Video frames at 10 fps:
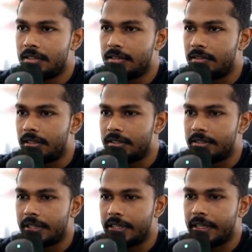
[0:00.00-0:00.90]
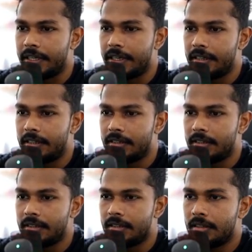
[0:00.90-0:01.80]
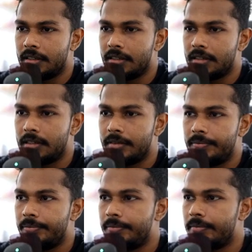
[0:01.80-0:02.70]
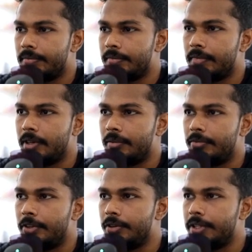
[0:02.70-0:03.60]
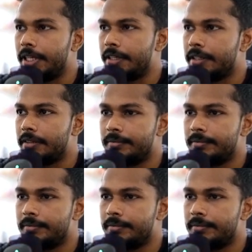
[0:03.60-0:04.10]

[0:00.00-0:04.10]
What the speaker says: So let's try again. Yeah, we got the error.